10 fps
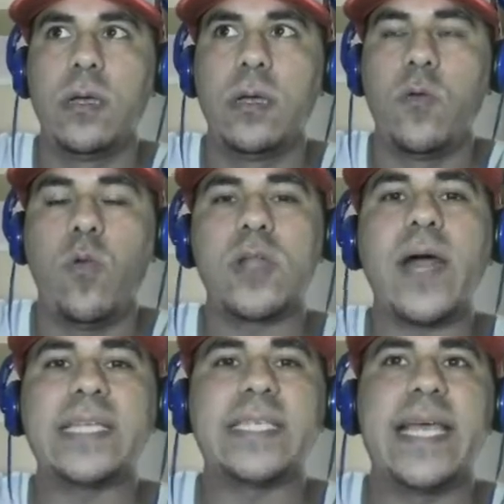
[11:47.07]
What do
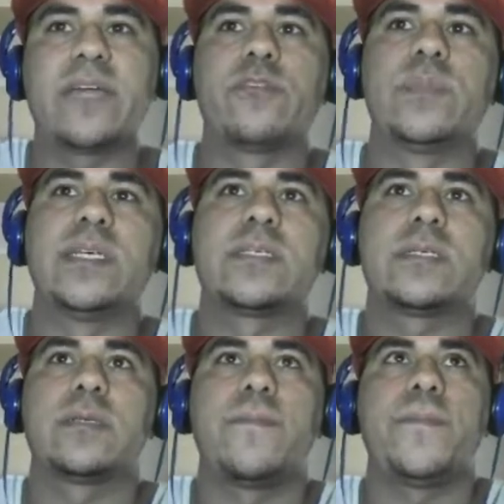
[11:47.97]
I take from
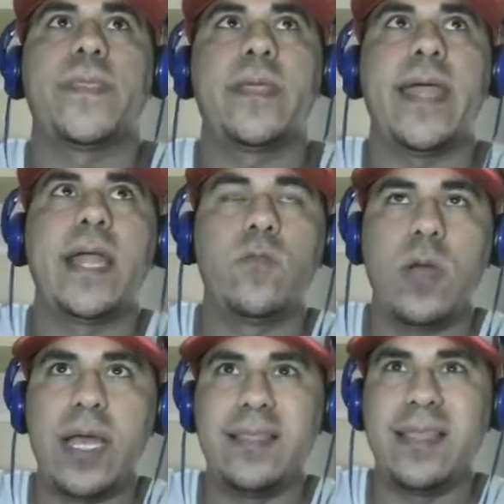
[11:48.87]
this?
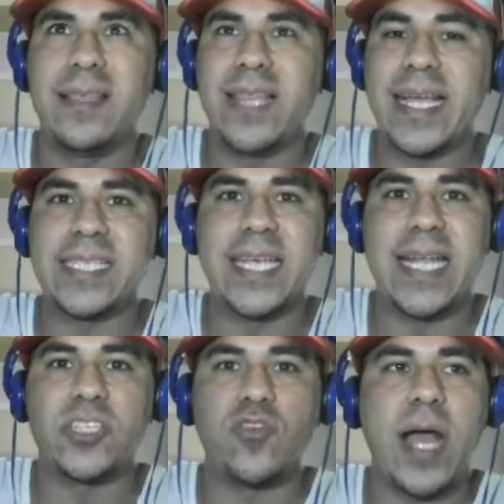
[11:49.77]
And like I said,
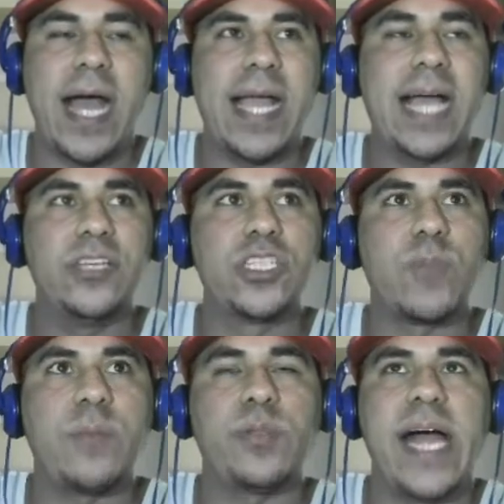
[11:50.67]
I use
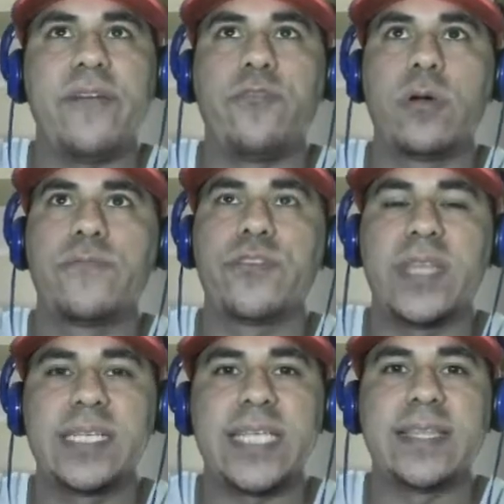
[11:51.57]
my platform for
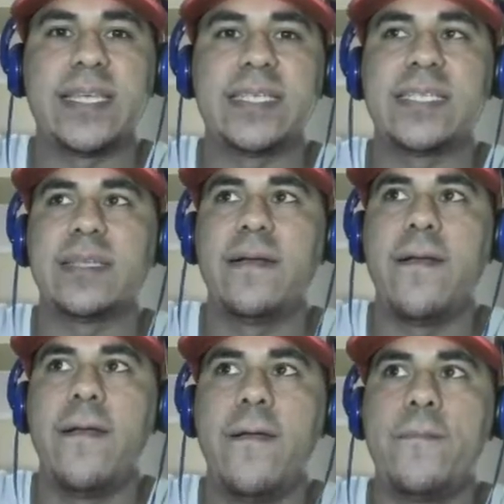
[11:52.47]
things like this,
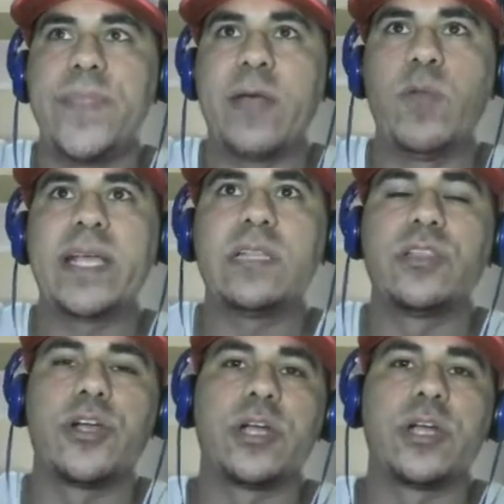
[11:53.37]
and we can learn,